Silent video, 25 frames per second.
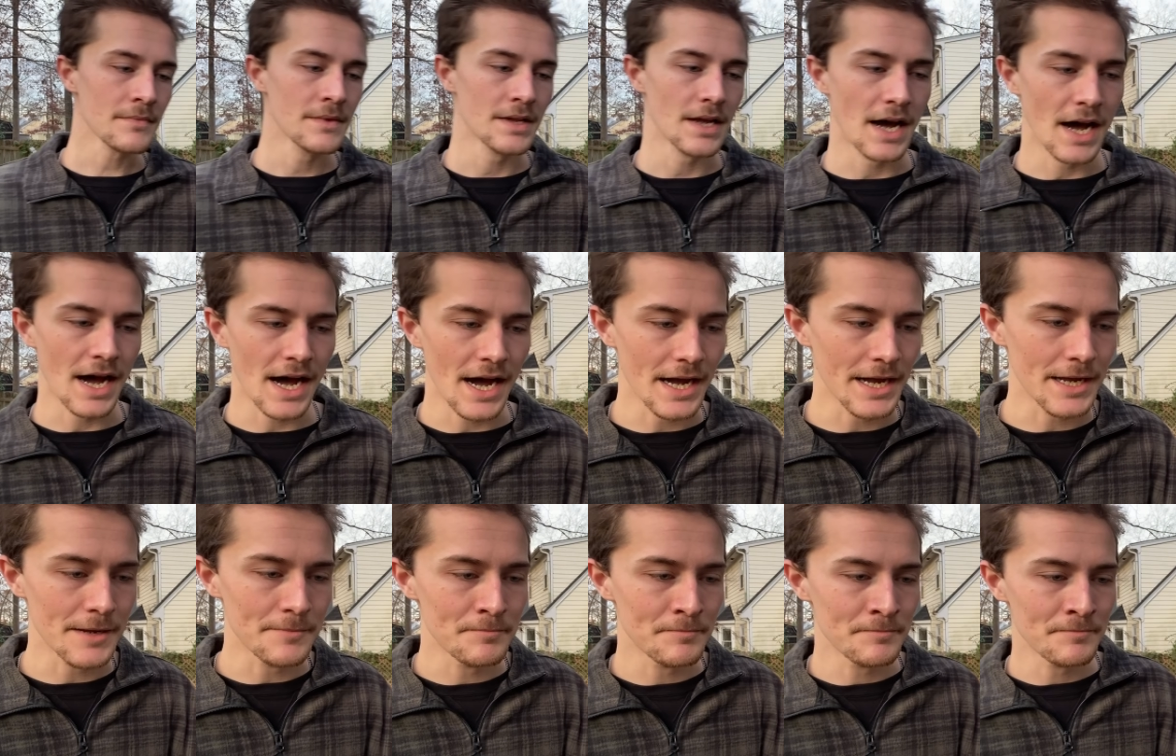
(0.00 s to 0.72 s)

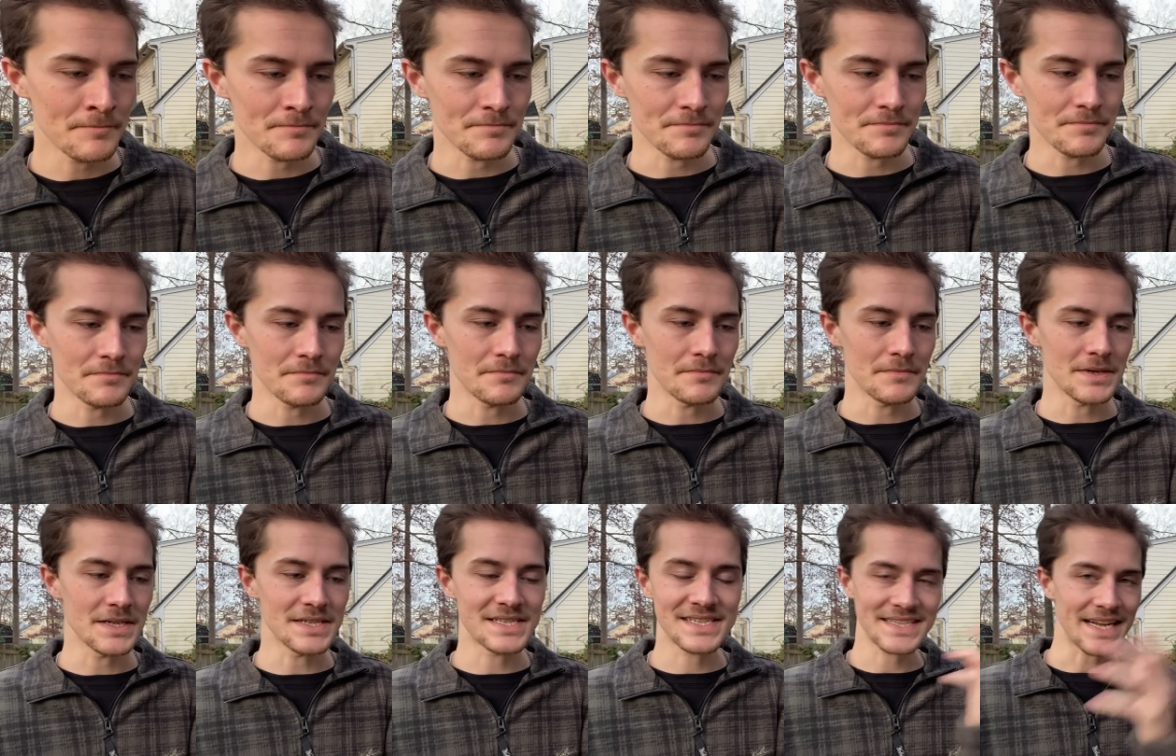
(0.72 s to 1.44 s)
I'm
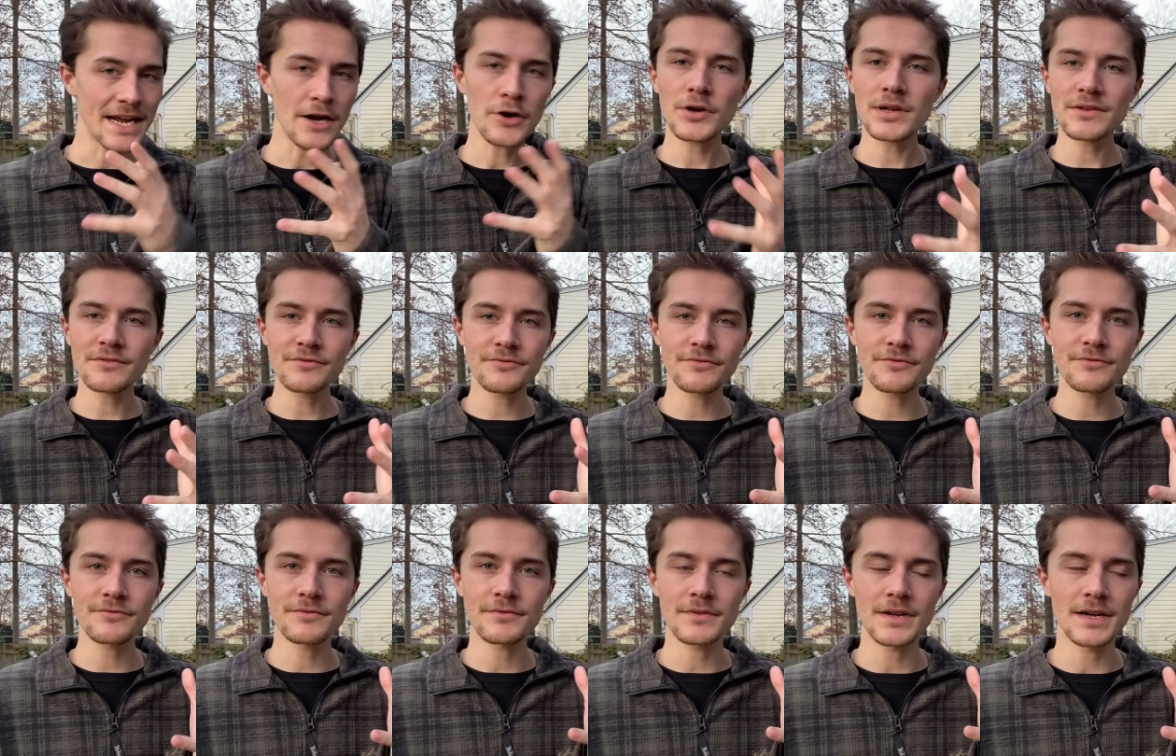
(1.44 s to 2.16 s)
scared
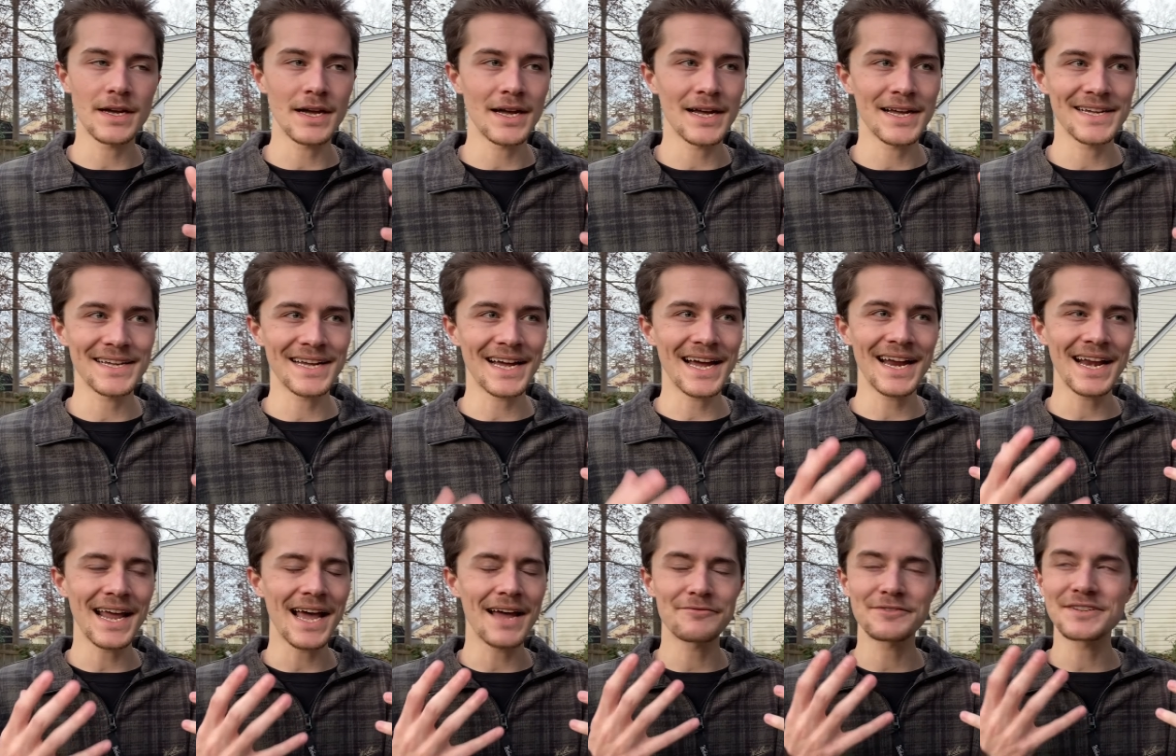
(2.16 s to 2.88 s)
of,
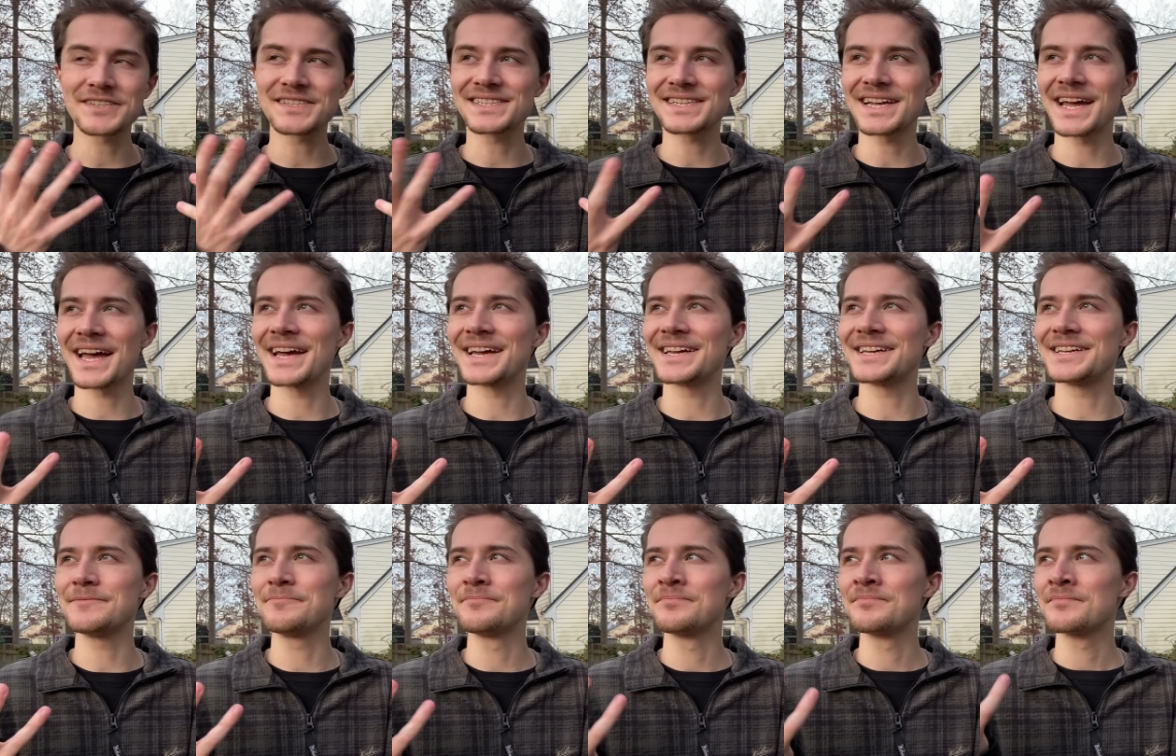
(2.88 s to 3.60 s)
I'd have to
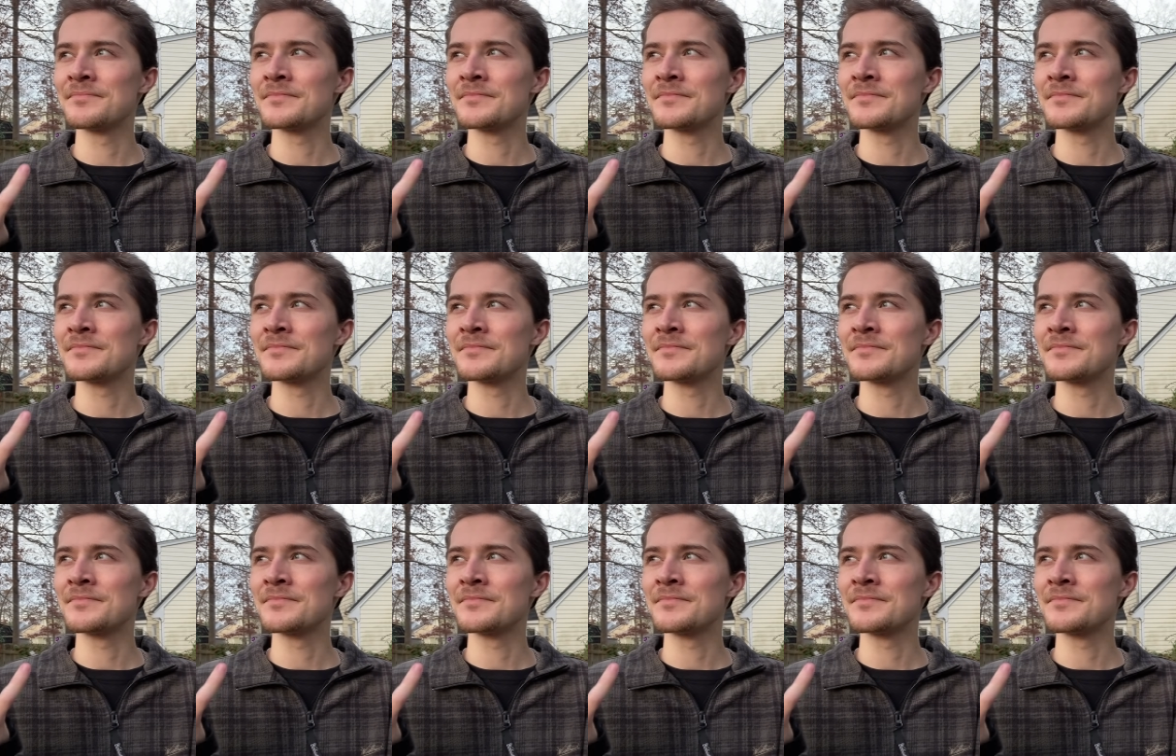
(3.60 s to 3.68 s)
say,